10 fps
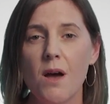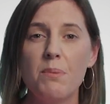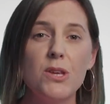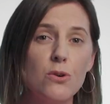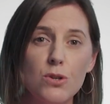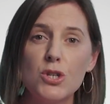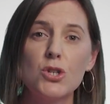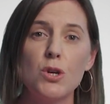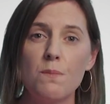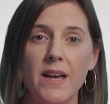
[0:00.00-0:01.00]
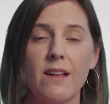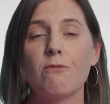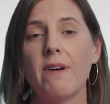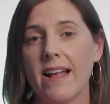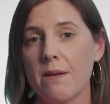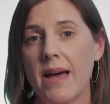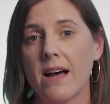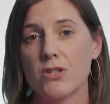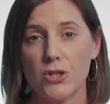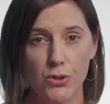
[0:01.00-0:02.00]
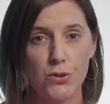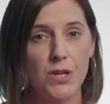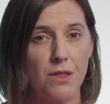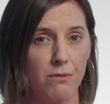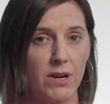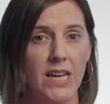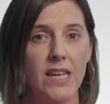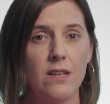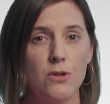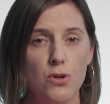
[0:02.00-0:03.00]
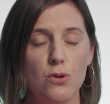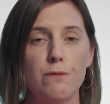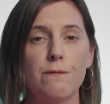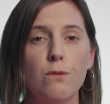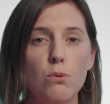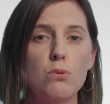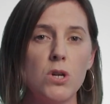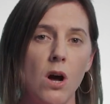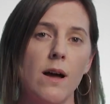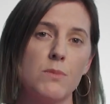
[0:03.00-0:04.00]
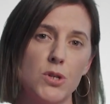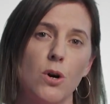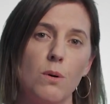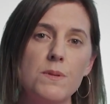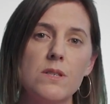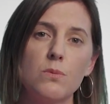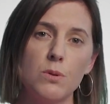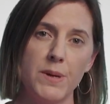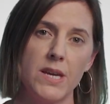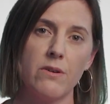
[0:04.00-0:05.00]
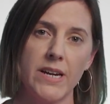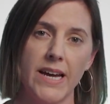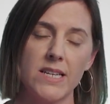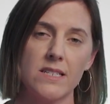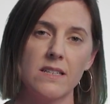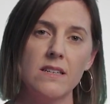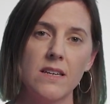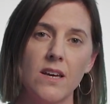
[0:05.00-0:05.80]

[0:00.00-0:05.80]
but you could assume that around about 2 to 3 new full-time jobs would be created